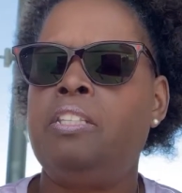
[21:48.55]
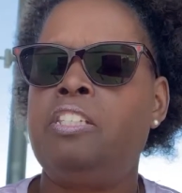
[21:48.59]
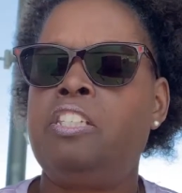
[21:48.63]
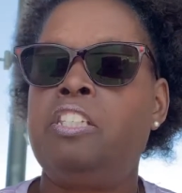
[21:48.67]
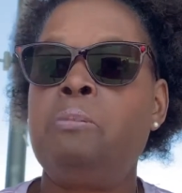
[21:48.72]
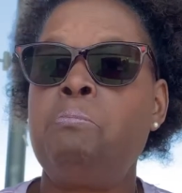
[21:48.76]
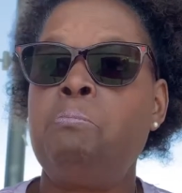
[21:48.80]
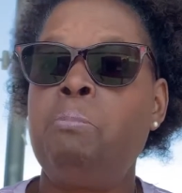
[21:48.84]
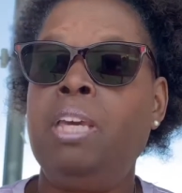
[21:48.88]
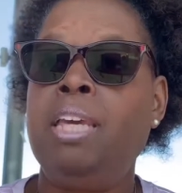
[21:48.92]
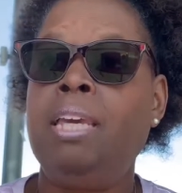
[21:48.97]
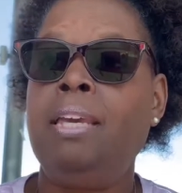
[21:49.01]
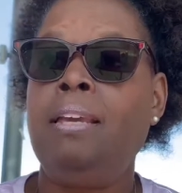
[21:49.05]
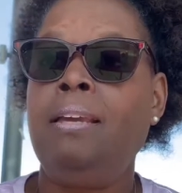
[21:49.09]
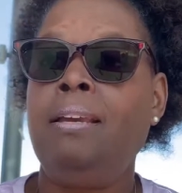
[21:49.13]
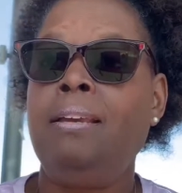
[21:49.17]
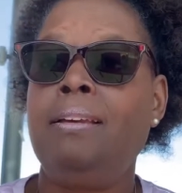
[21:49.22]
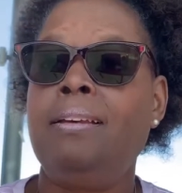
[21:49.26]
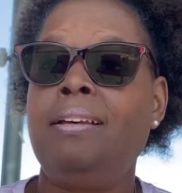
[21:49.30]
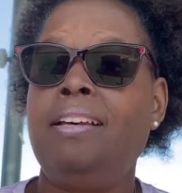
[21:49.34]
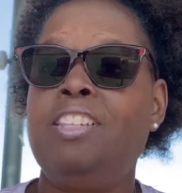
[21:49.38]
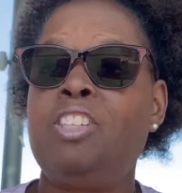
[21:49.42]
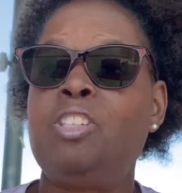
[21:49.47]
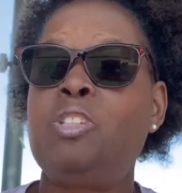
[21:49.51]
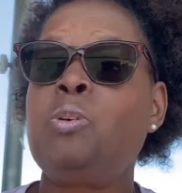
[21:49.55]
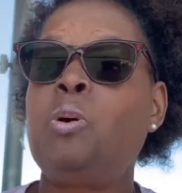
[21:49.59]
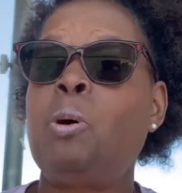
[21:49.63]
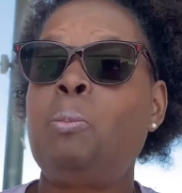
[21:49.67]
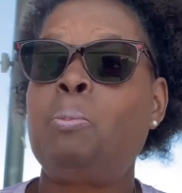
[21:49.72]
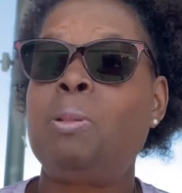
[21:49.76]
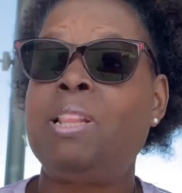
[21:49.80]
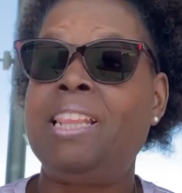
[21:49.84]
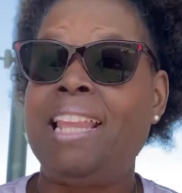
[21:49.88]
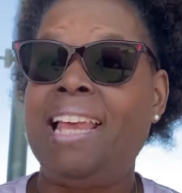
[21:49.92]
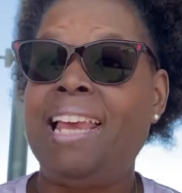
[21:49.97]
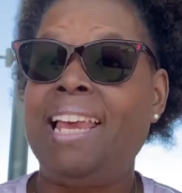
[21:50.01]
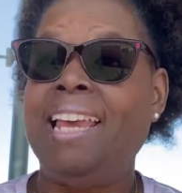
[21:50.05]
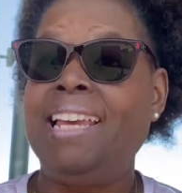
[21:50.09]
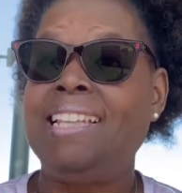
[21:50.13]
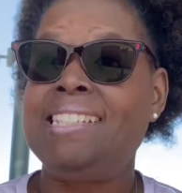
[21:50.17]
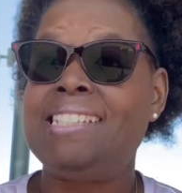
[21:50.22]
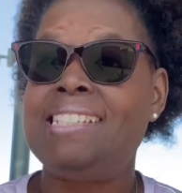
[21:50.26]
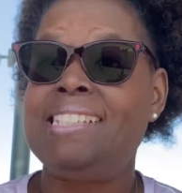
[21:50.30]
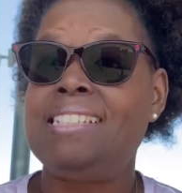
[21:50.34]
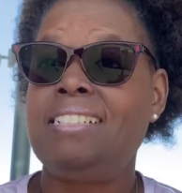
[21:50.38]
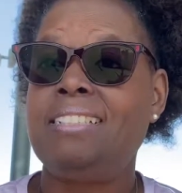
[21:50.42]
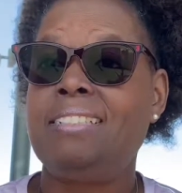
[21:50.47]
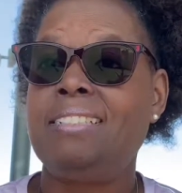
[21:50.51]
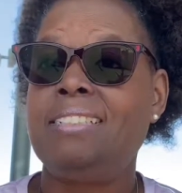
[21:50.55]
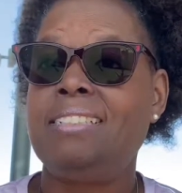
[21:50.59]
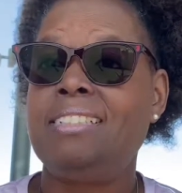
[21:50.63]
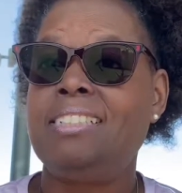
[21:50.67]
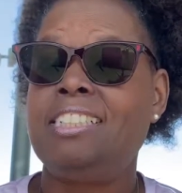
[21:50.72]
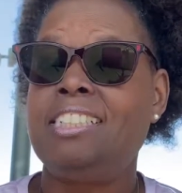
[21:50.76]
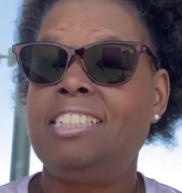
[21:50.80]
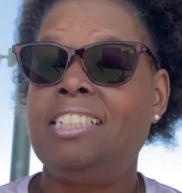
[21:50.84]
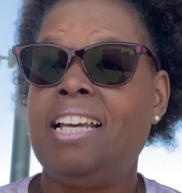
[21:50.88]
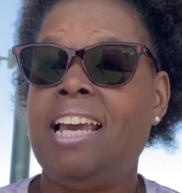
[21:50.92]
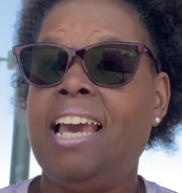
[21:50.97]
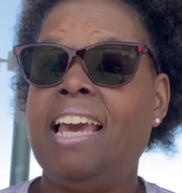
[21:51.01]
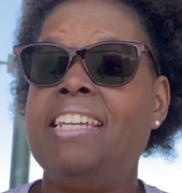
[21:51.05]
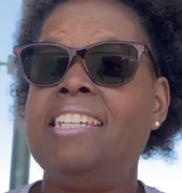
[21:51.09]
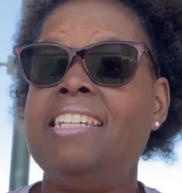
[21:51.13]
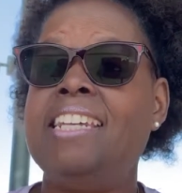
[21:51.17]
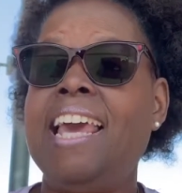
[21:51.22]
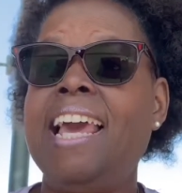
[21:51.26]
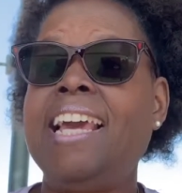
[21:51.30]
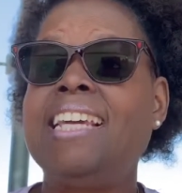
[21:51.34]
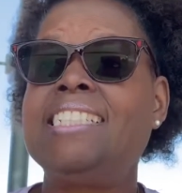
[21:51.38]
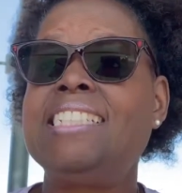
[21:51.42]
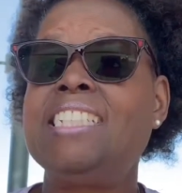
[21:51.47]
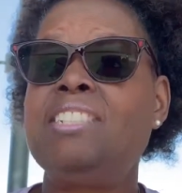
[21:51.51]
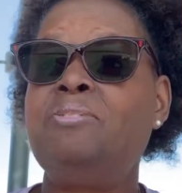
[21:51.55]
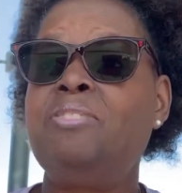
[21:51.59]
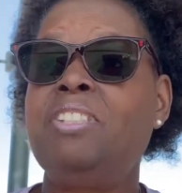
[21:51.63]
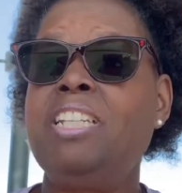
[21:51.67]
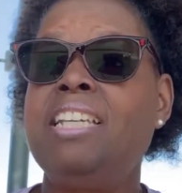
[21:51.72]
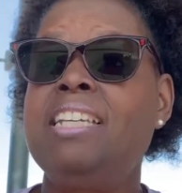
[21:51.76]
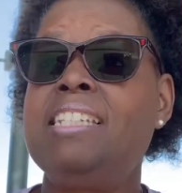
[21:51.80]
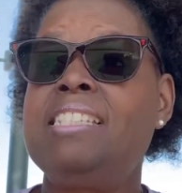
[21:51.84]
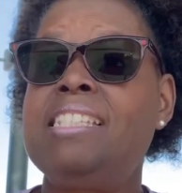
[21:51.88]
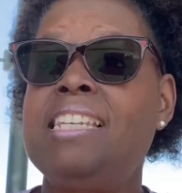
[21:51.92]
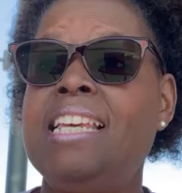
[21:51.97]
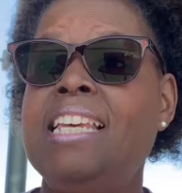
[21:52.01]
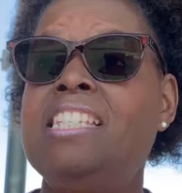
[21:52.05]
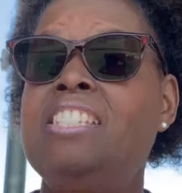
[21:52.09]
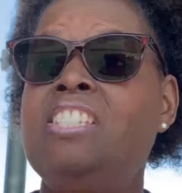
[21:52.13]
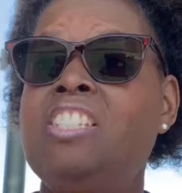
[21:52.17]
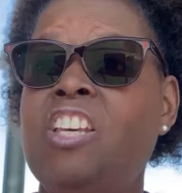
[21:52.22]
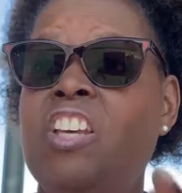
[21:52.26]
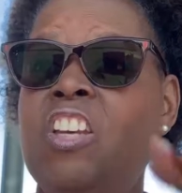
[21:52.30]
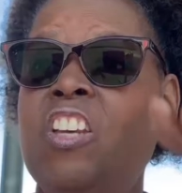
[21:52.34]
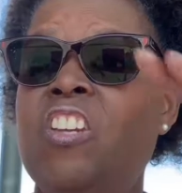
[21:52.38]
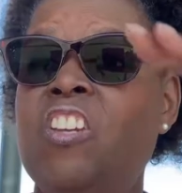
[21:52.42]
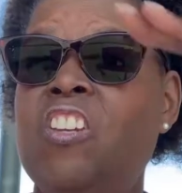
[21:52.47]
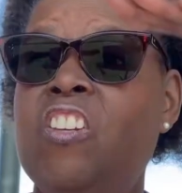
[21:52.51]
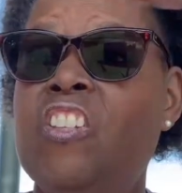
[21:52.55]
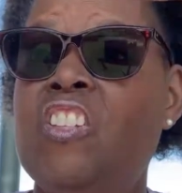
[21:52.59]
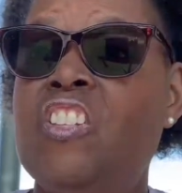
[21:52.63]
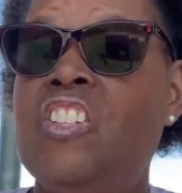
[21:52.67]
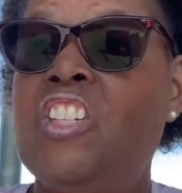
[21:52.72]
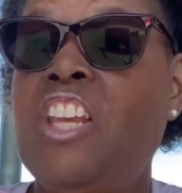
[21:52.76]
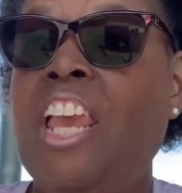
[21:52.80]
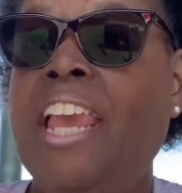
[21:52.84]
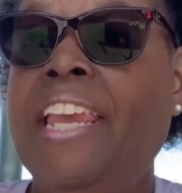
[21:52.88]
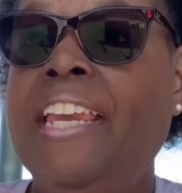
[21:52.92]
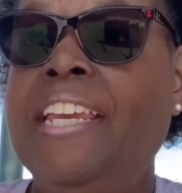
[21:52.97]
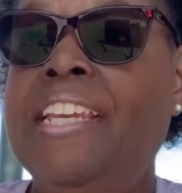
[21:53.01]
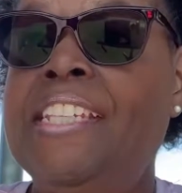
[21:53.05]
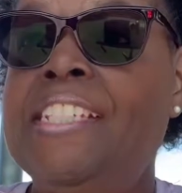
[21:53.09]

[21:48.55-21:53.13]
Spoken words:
To me, to a plant, negativeness is shade.